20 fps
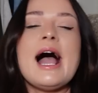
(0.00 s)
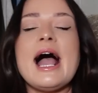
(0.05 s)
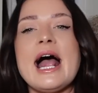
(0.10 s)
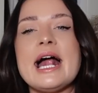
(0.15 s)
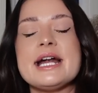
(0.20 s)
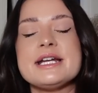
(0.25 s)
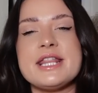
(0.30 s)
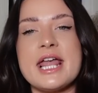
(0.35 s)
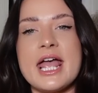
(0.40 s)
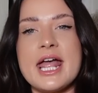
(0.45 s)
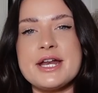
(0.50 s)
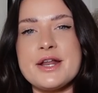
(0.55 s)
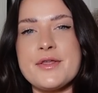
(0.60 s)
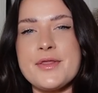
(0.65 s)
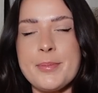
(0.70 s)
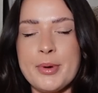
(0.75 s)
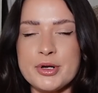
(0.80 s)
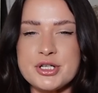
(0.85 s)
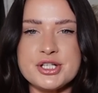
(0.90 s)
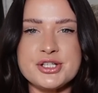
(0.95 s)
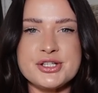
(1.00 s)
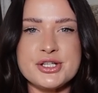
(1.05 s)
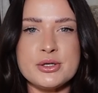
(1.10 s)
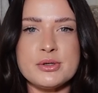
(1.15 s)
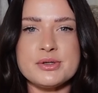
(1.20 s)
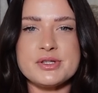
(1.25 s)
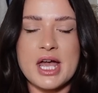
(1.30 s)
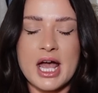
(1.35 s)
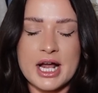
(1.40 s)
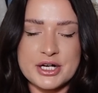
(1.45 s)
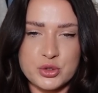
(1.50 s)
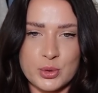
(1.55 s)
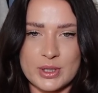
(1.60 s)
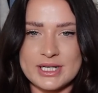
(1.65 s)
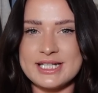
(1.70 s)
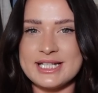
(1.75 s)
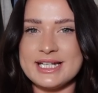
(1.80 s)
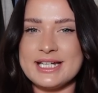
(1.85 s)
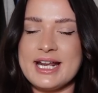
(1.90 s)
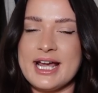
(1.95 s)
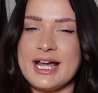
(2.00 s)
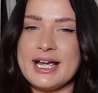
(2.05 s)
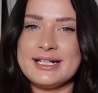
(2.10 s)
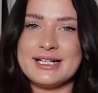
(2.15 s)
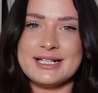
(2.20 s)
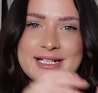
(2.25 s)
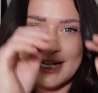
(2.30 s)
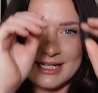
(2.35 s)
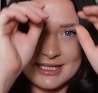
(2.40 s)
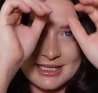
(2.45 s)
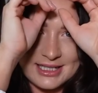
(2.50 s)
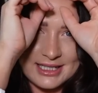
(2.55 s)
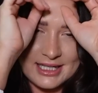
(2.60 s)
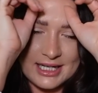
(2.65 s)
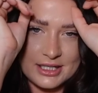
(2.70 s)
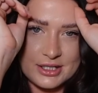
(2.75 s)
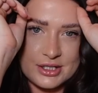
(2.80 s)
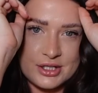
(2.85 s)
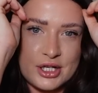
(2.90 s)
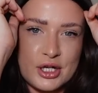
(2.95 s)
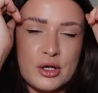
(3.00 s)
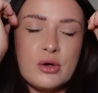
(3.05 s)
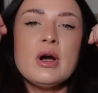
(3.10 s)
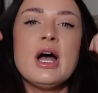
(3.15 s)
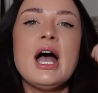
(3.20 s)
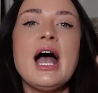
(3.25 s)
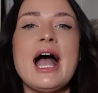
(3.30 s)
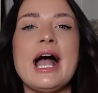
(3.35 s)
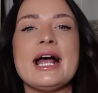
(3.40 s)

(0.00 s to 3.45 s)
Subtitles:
And then the bodysuits are $29.99 too.